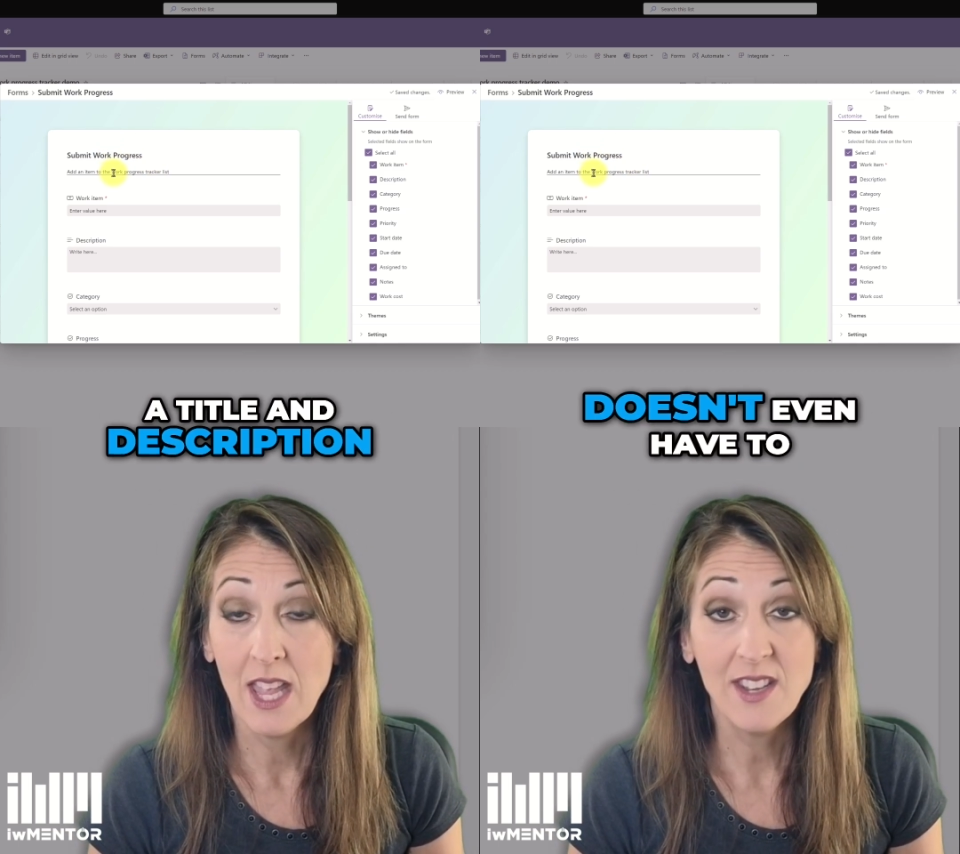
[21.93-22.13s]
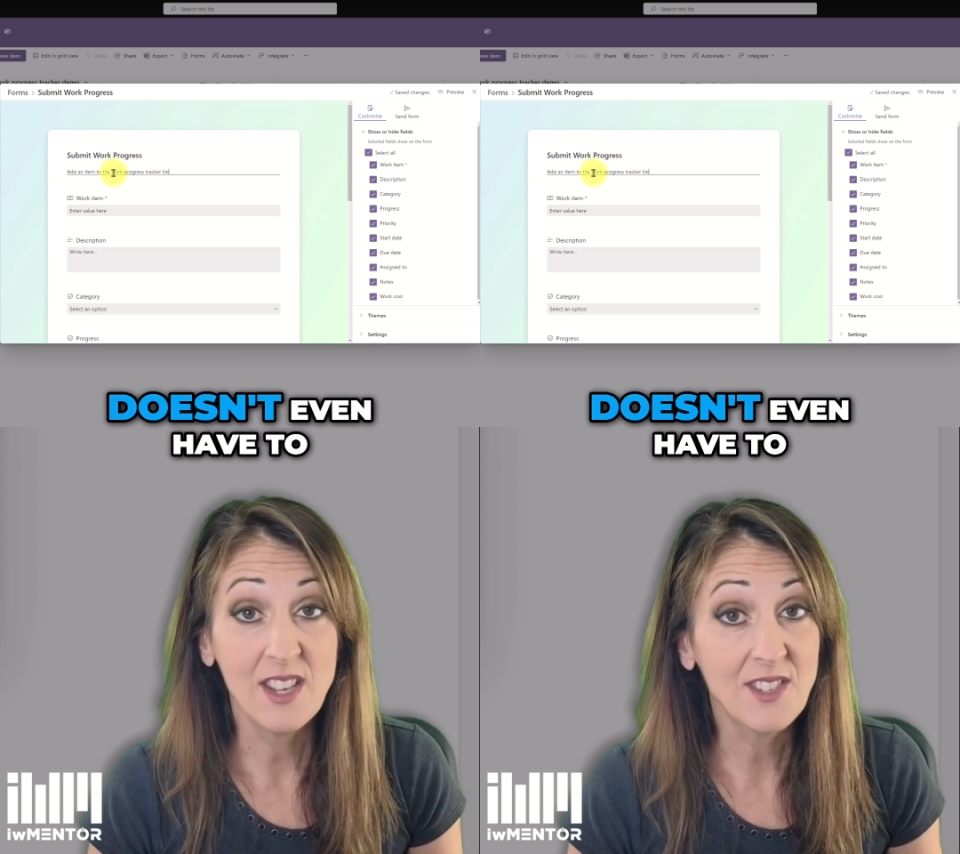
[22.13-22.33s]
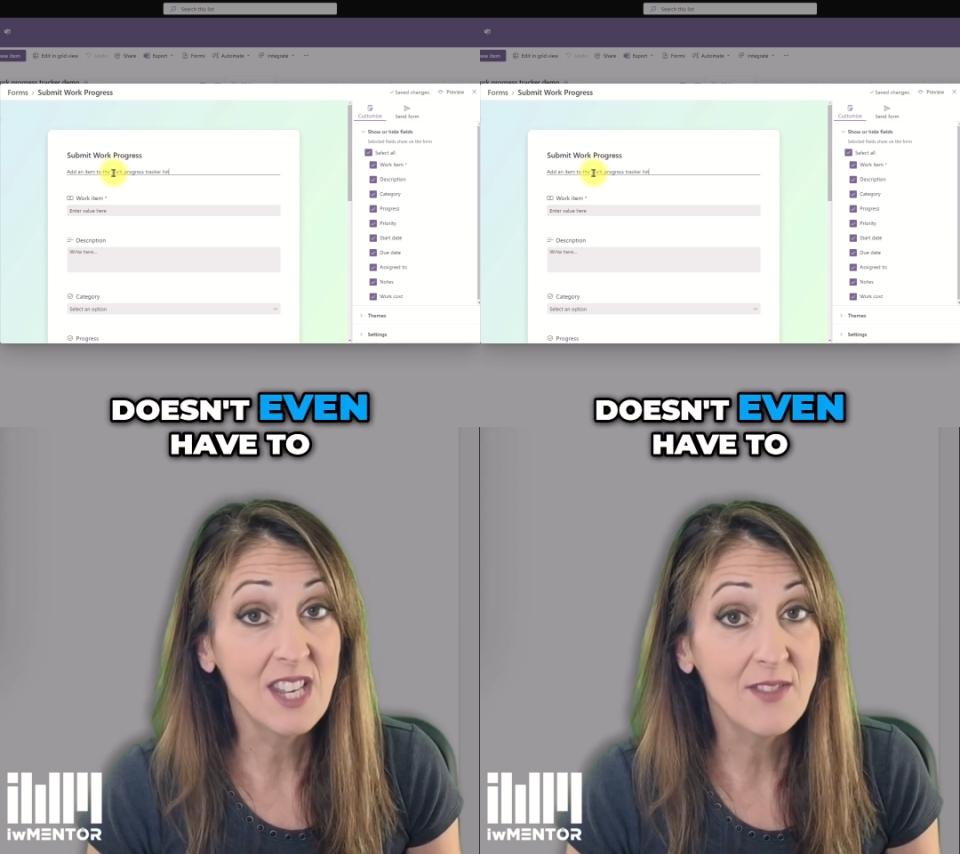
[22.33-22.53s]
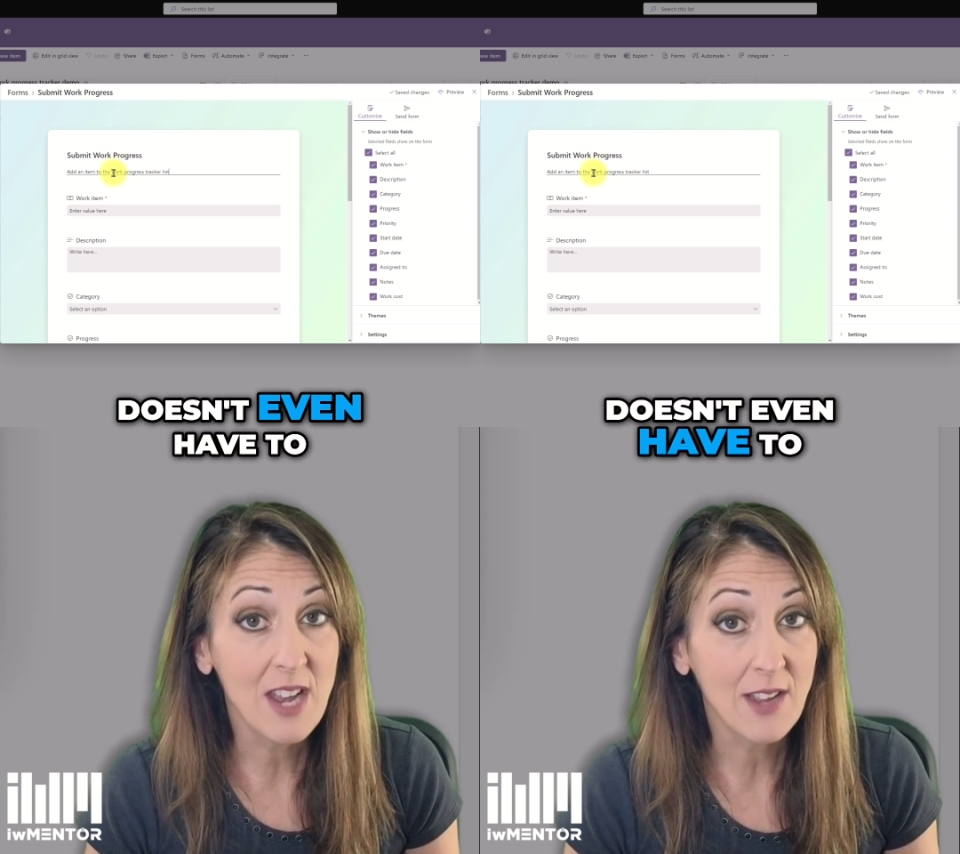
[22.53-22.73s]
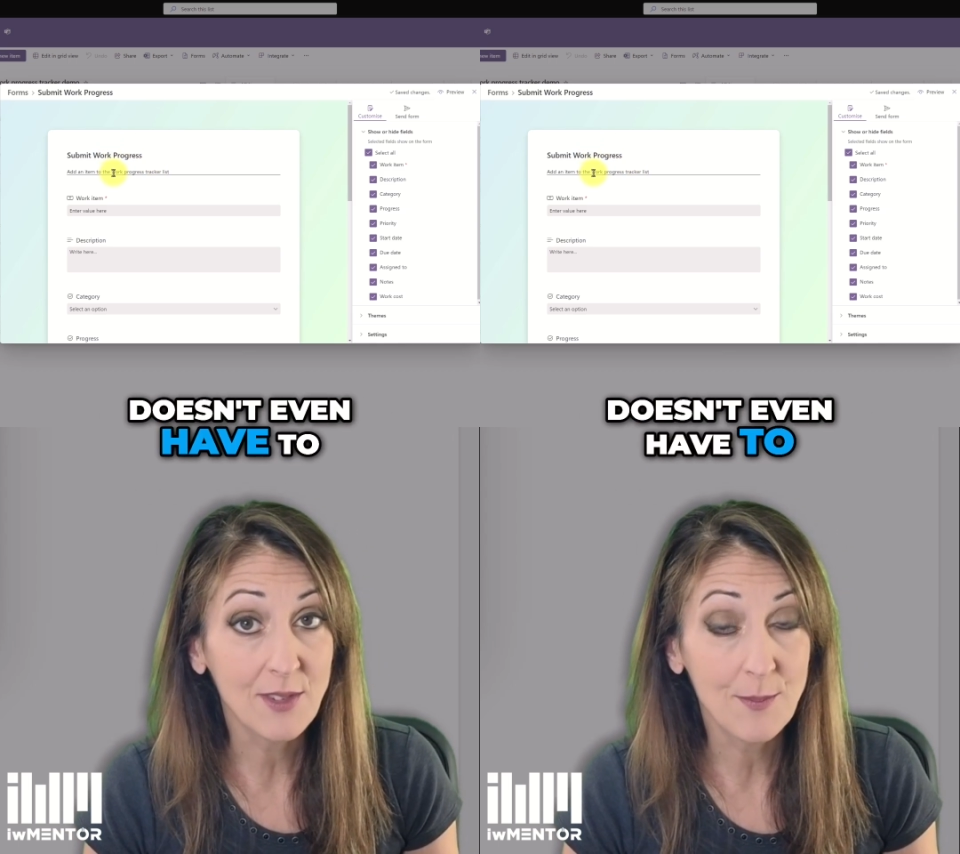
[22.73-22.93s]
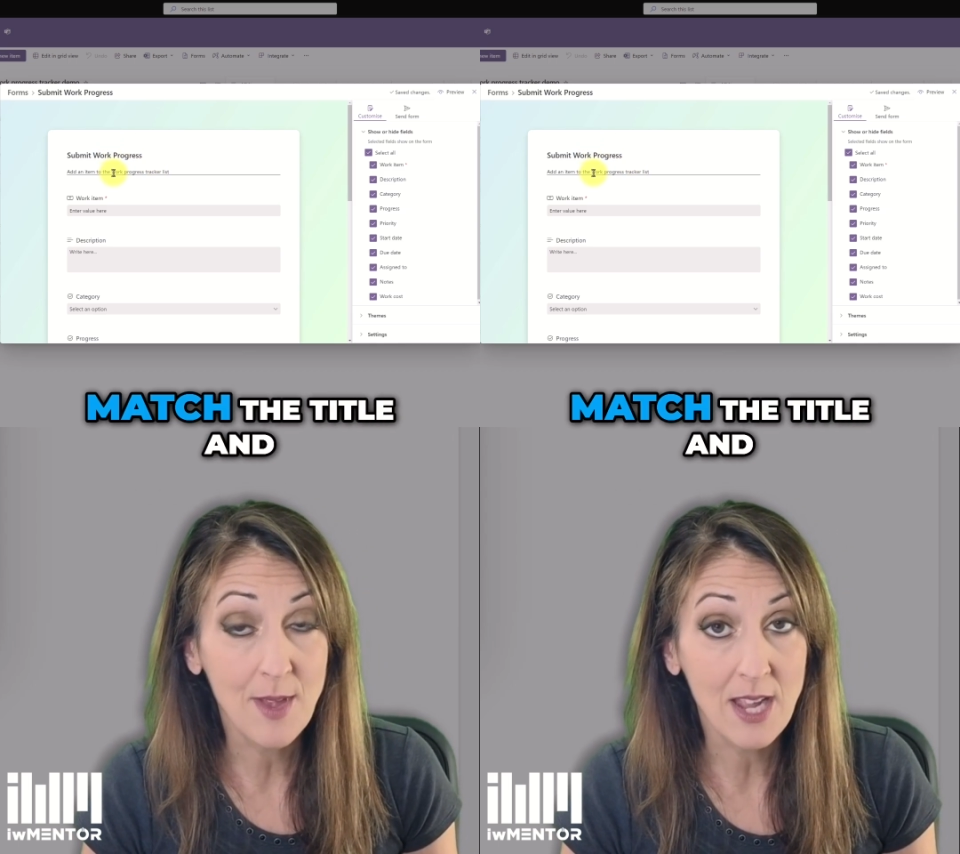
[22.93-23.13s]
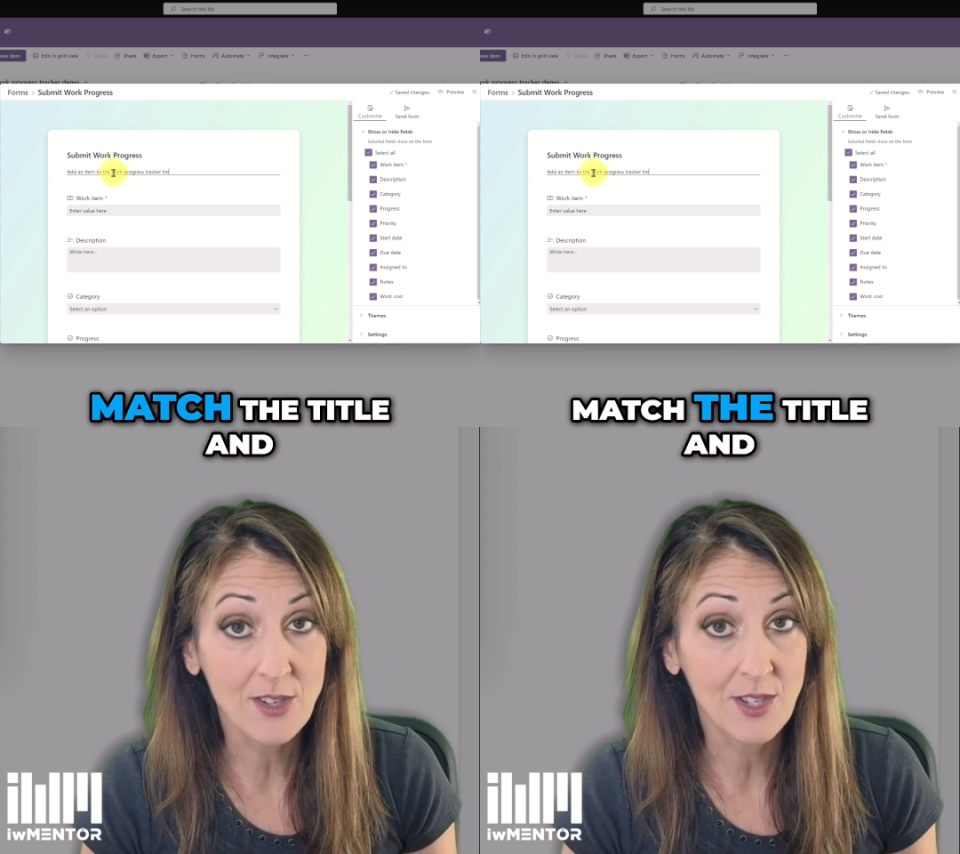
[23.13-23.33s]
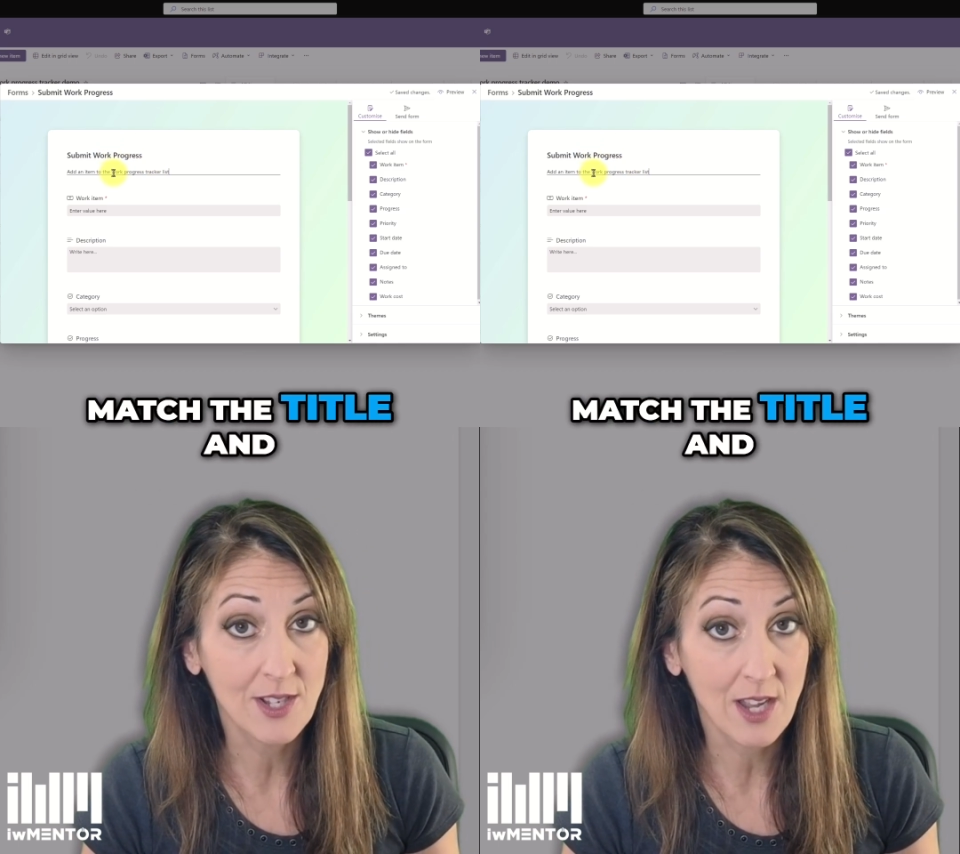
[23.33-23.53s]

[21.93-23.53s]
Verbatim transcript: It doesn't even have to match the